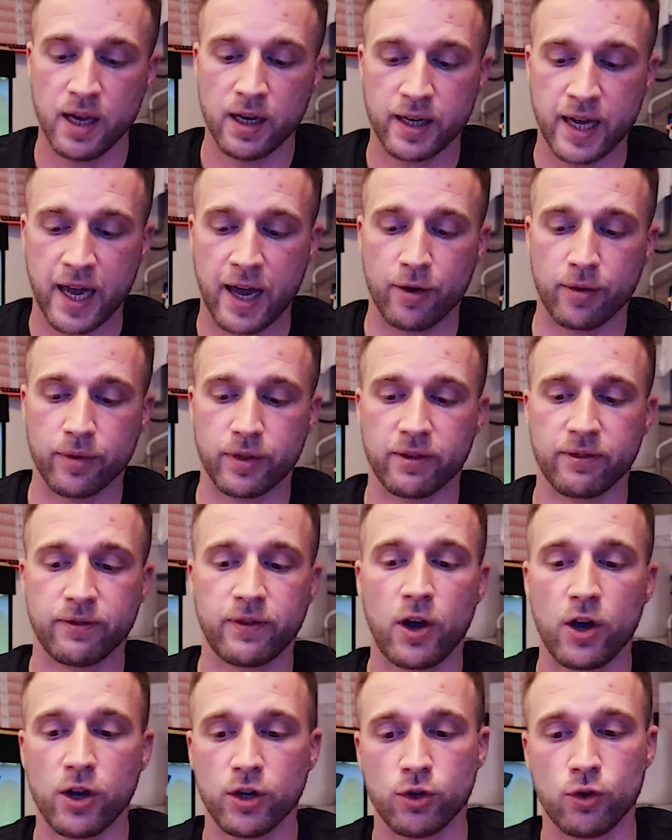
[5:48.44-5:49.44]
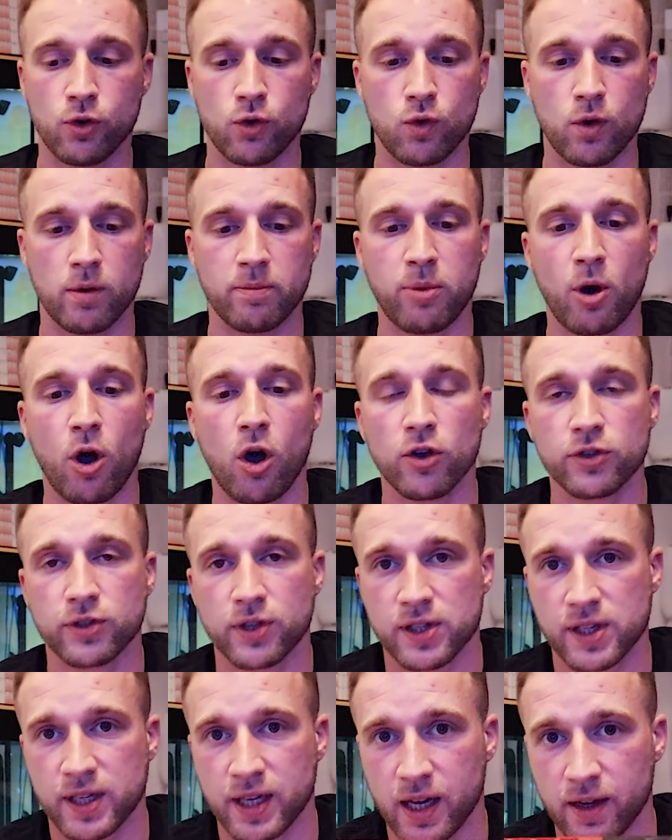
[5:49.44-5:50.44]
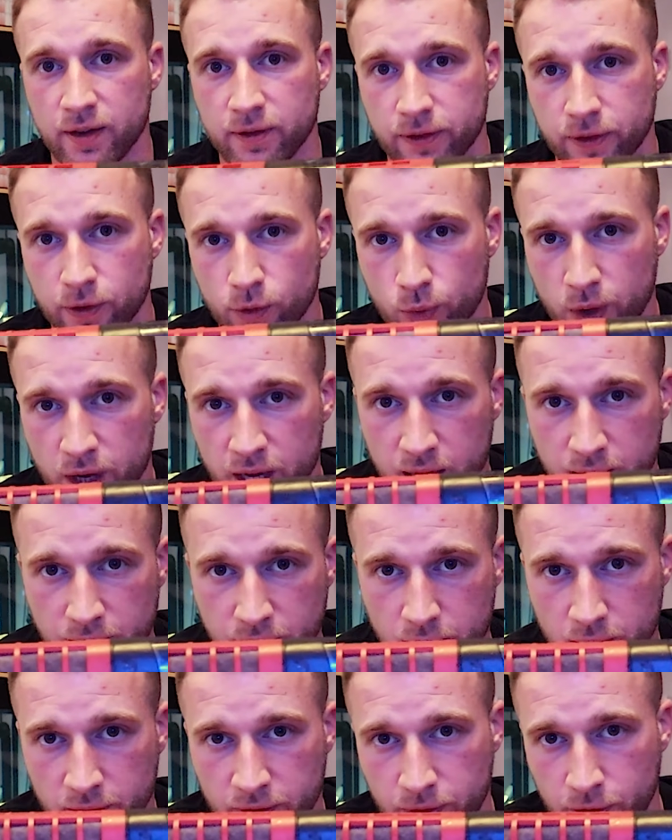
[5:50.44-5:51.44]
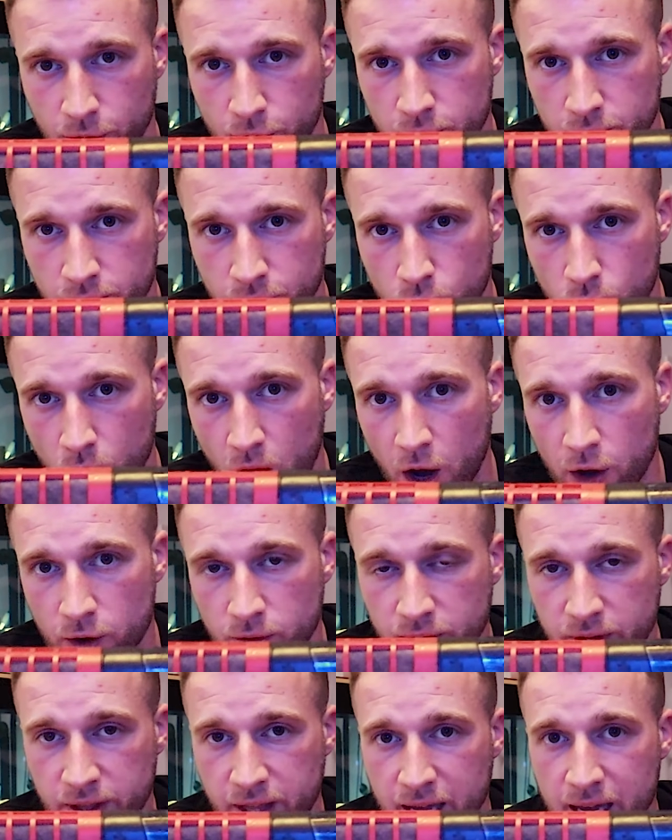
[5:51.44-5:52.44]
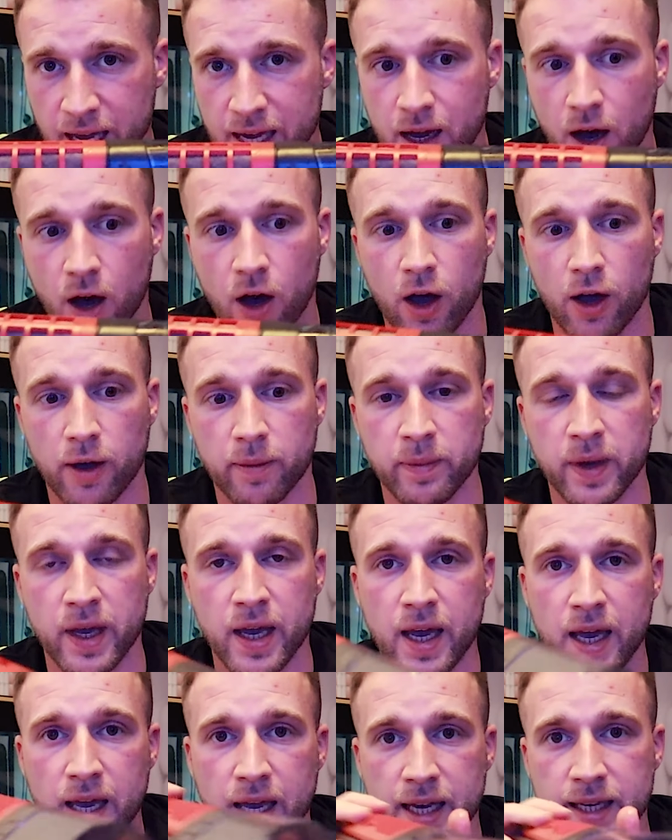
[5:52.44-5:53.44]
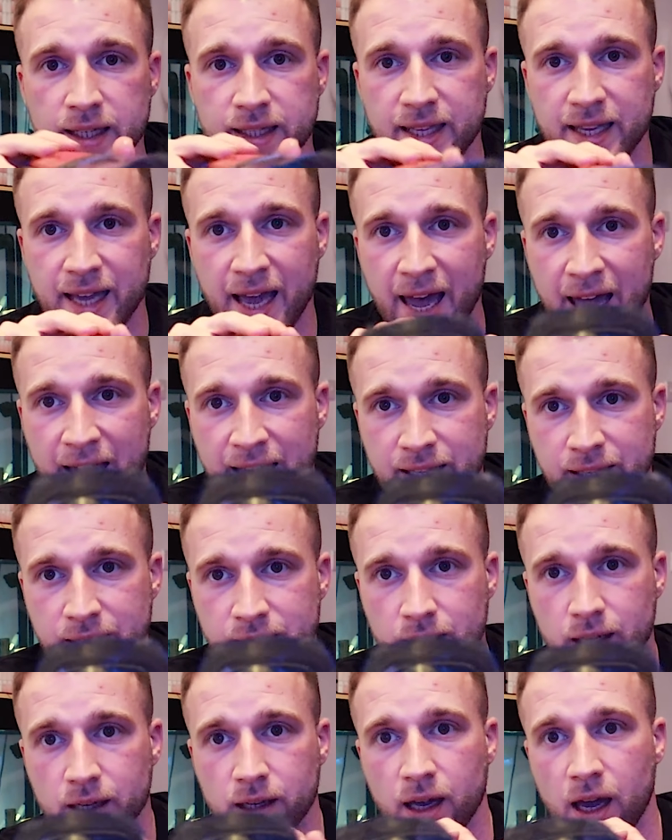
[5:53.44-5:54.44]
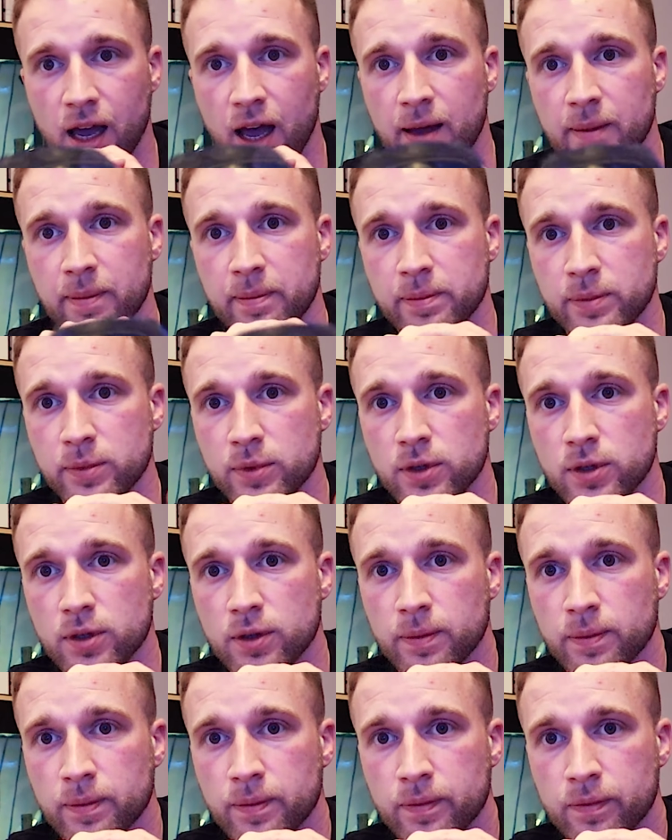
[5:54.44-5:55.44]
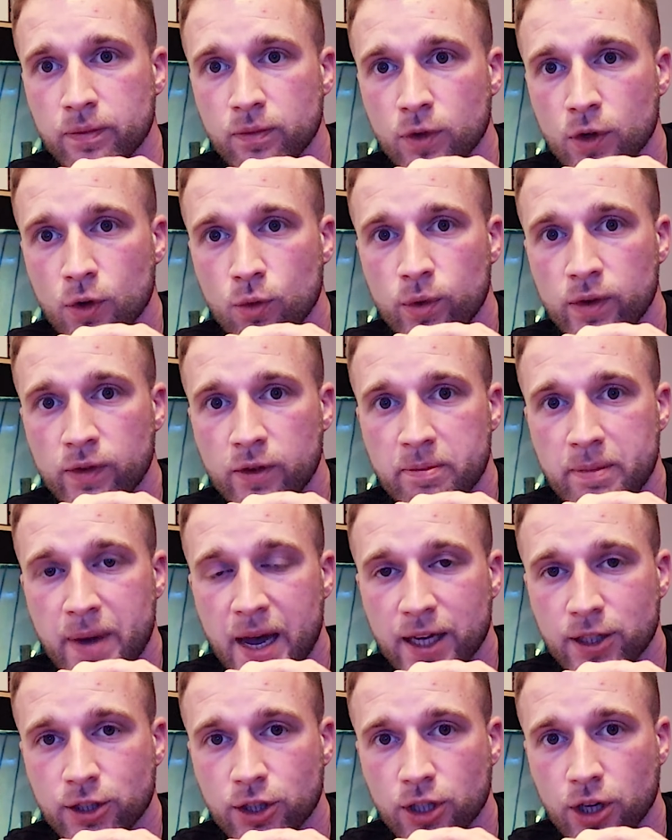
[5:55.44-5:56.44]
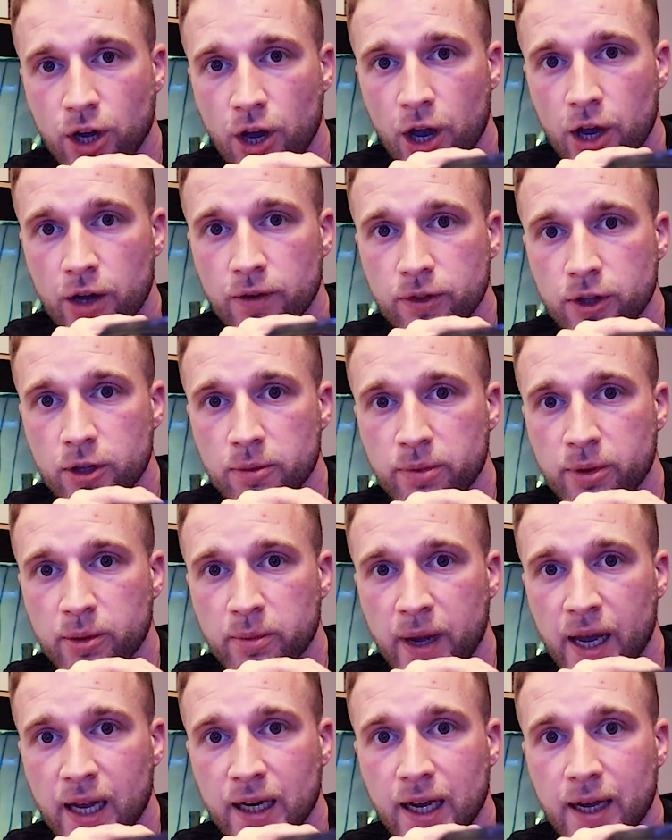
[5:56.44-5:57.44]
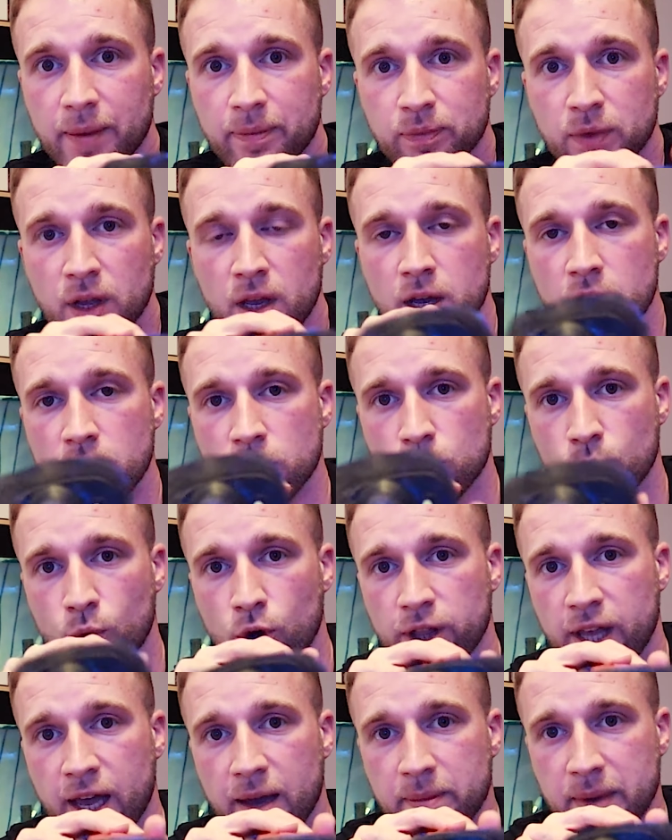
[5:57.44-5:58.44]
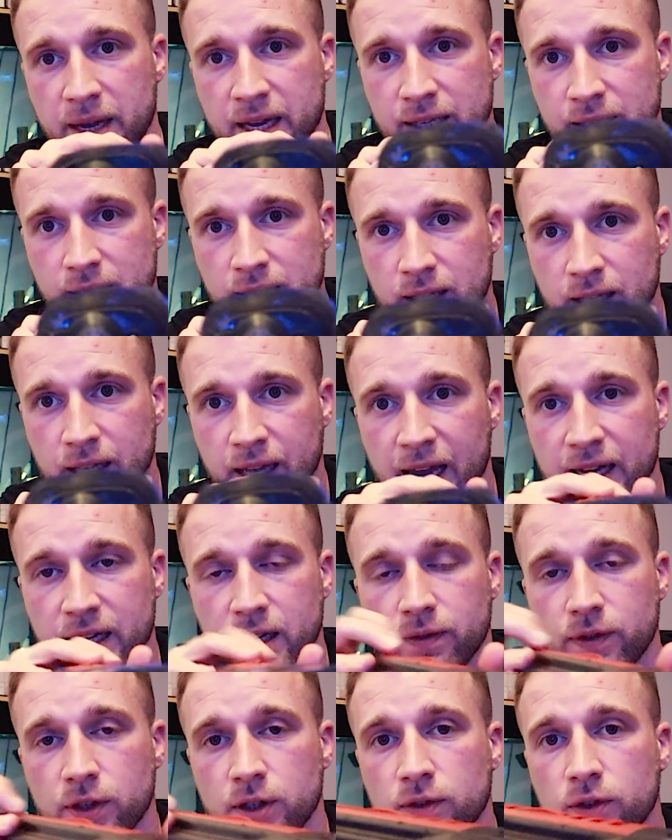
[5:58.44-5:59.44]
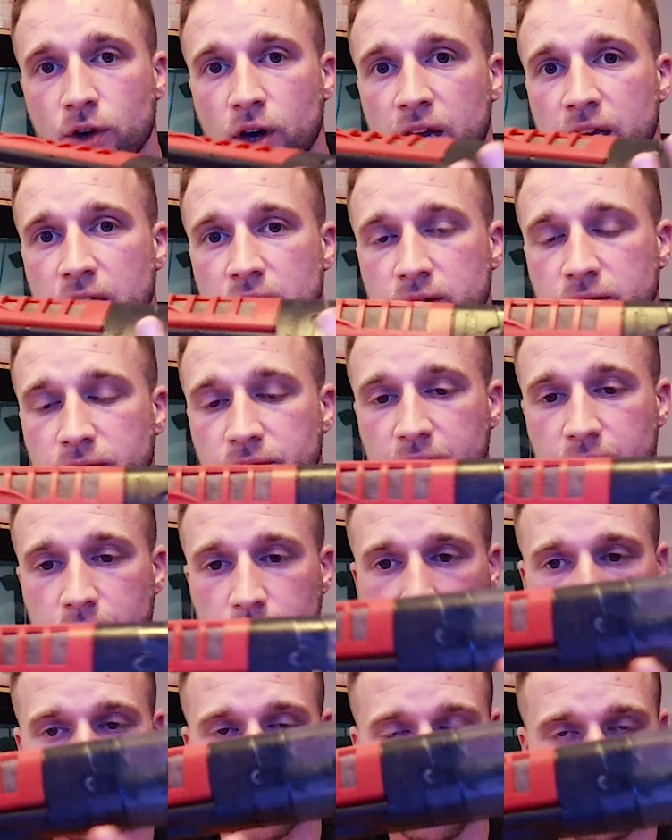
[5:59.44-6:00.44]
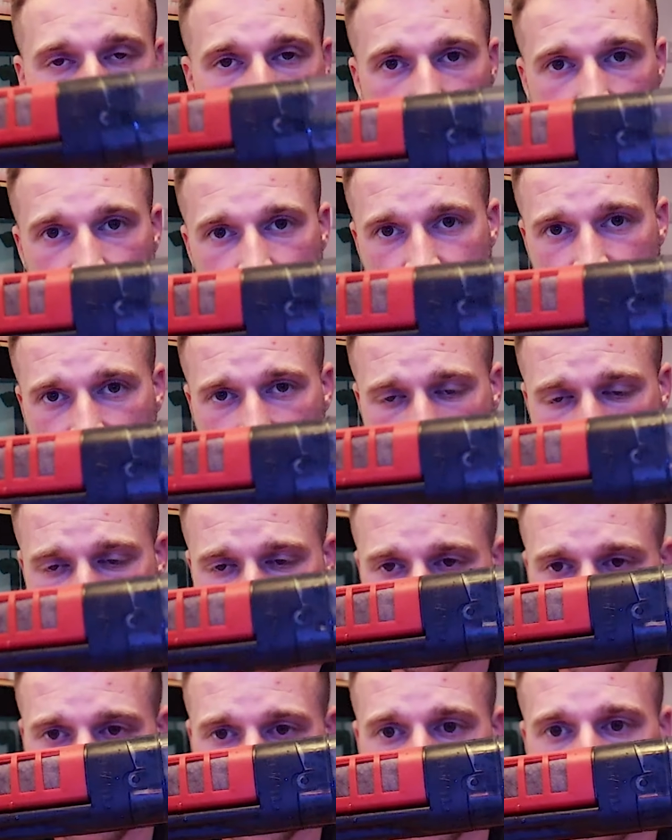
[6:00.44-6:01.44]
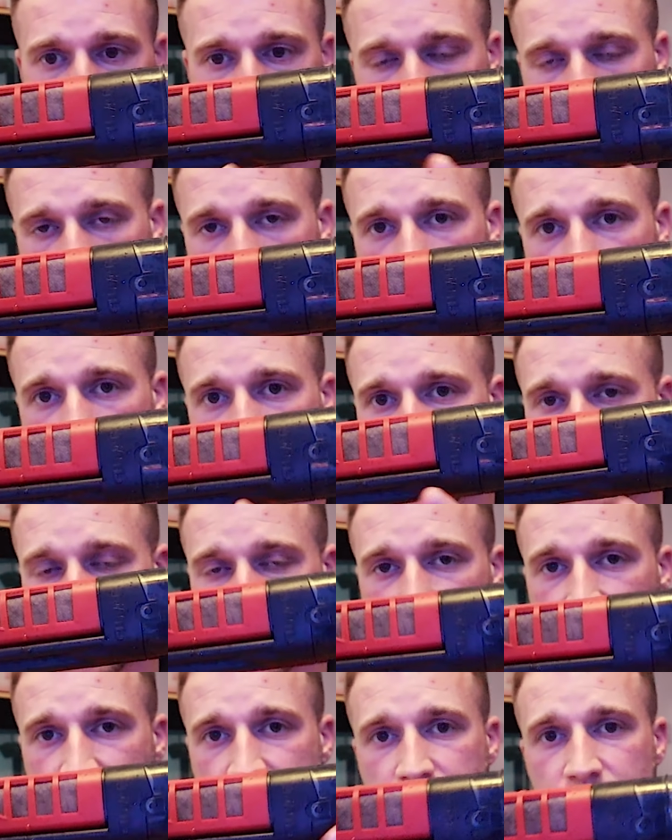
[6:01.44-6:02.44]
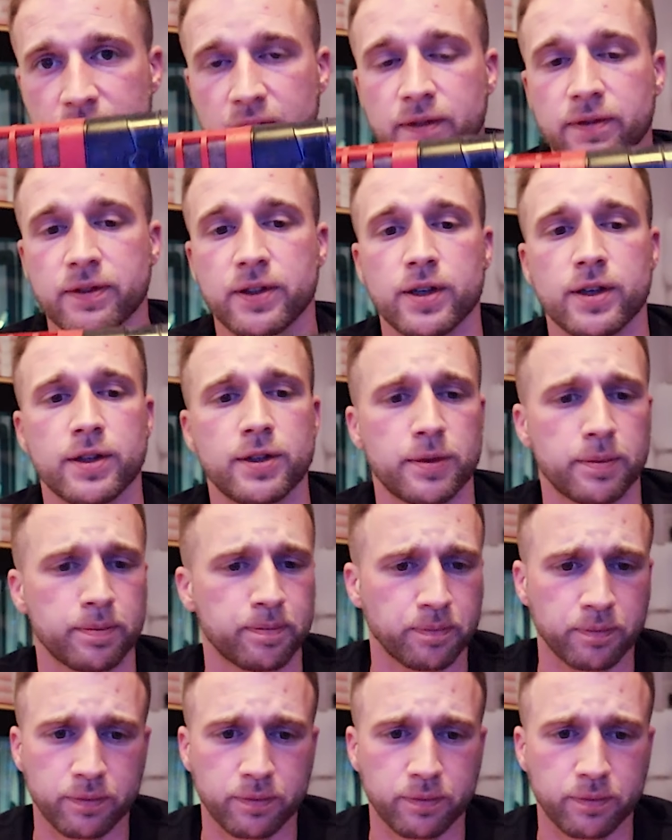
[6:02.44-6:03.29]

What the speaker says: Now, the final positive with the Fluval over the Eheim is the end comes with a mesh over the propeller. So what that means is, again, if you've got anything like small fish, cory, sand sifters,